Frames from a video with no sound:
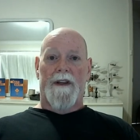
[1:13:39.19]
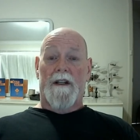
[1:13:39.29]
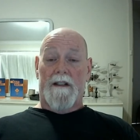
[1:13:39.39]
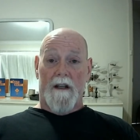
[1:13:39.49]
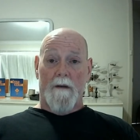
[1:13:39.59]

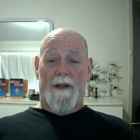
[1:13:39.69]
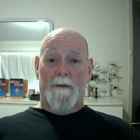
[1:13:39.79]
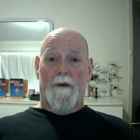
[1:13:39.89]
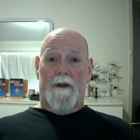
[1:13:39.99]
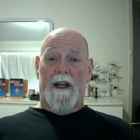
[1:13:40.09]
Some
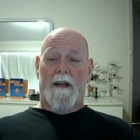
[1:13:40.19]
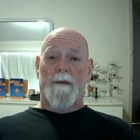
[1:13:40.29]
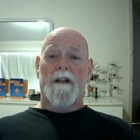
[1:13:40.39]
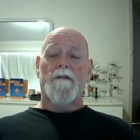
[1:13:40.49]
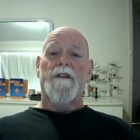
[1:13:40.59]
people came
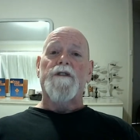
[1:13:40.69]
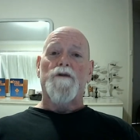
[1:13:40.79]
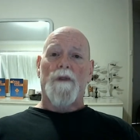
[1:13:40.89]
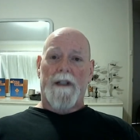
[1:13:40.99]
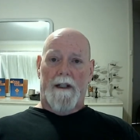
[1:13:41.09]

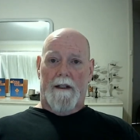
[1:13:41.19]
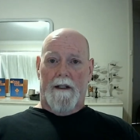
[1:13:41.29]
individually.